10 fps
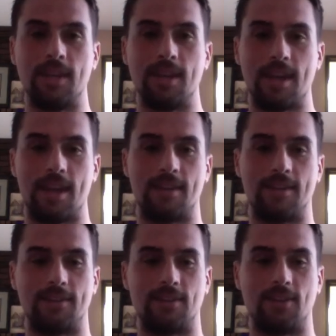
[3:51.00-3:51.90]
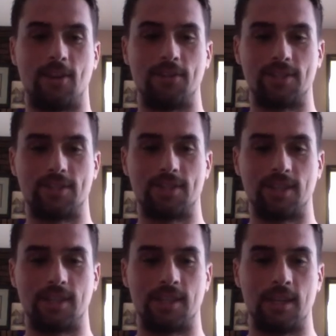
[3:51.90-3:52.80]
And
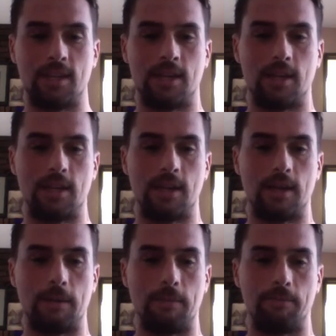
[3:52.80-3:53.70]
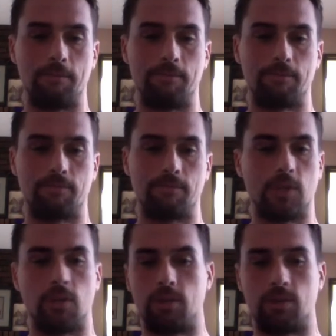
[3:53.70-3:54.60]
obviously, you
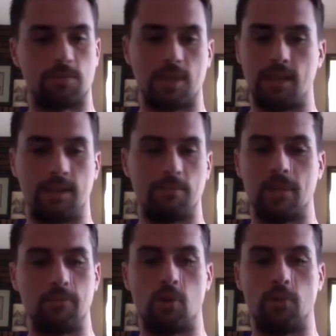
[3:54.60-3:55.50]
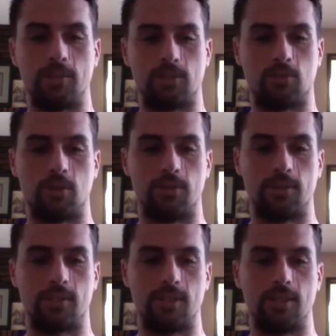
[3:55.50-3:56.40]
know, there was many, many moments throughout the
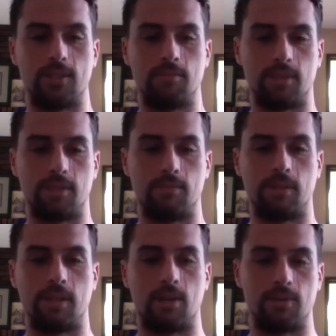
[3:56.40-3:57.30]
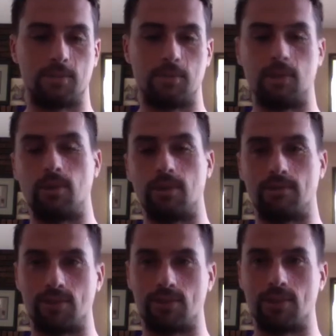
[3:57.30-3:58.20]
season, but that was a big one
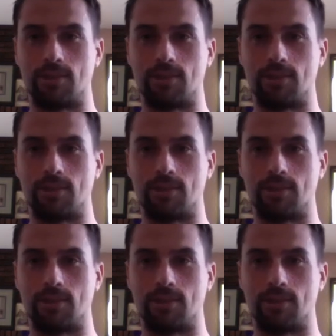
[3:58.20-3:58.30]
for sure.